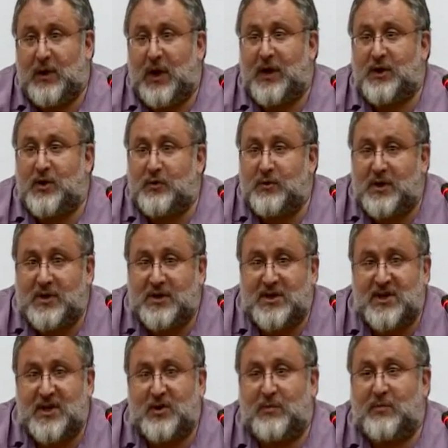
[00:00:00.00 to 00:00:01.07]
I don't
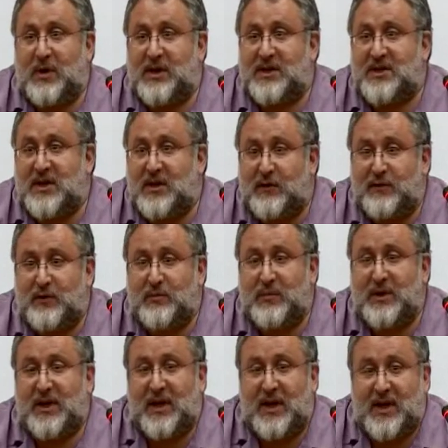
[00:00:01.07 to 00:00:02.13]
consider myself to
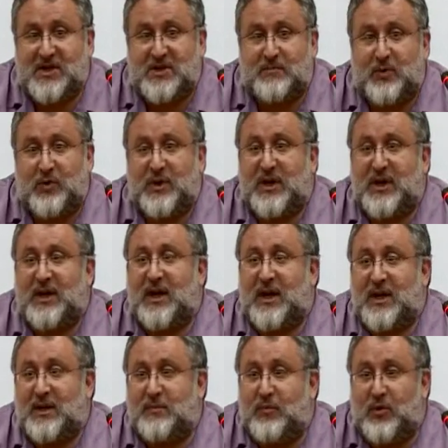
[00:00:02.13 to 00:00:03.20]
be an expert in
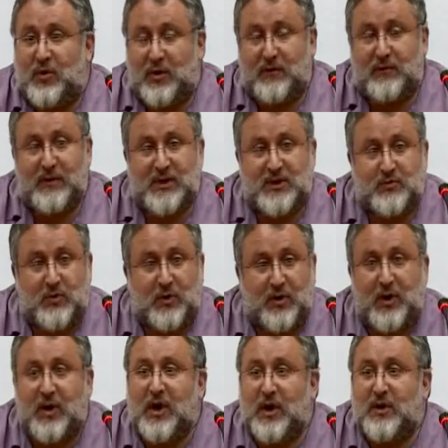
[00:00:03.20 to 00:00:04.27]
any part of this
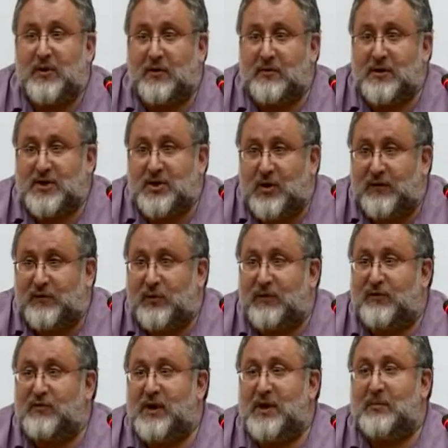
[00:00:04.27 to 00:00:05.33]
work, though the Software
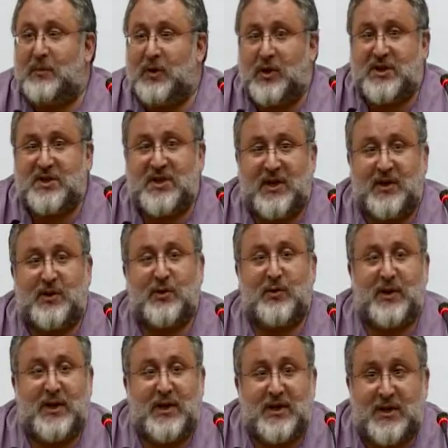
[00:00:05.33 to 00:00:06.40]
Freedom Law
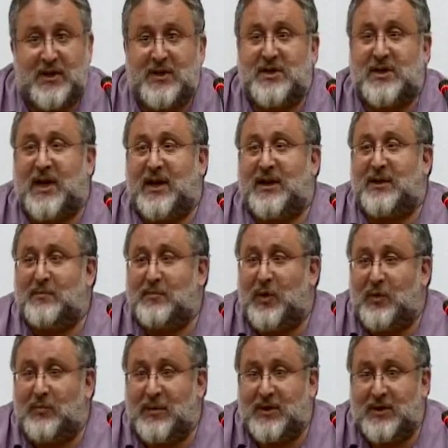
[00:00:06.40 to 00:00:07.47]
Center is, at the
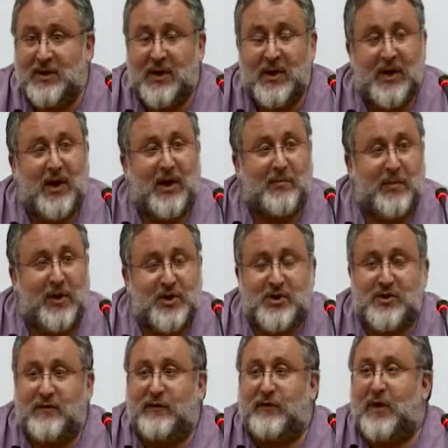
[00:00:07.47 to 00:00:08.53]
moment, a
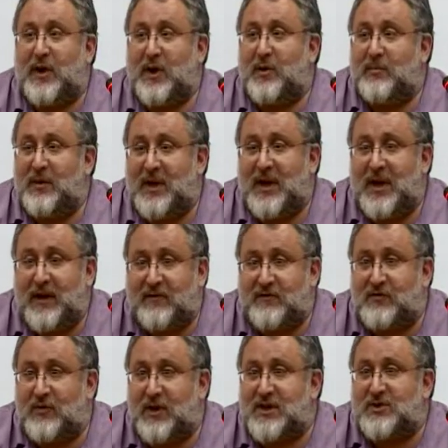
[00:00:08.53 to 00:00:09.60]
bunch of firemen half
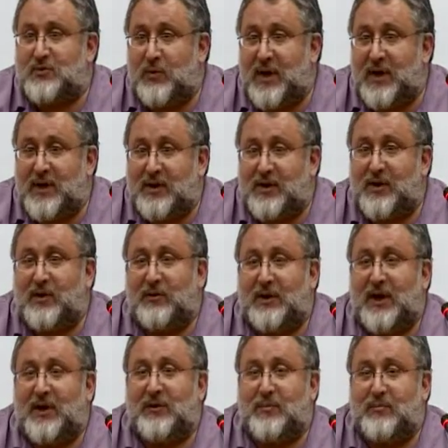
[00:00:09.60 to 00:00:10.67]
dressed waiting to go
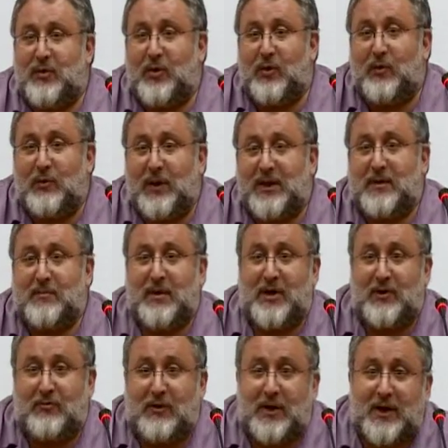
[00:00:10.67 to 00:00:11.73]
down the pole when the
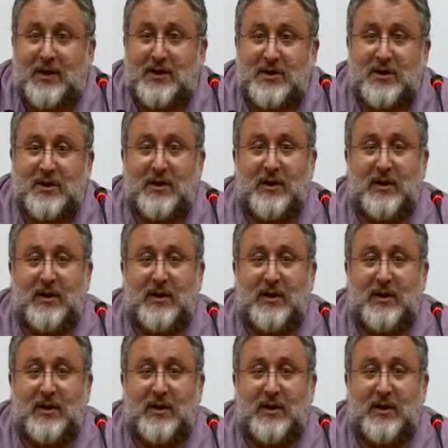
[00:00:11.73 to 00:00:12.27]
bell rings.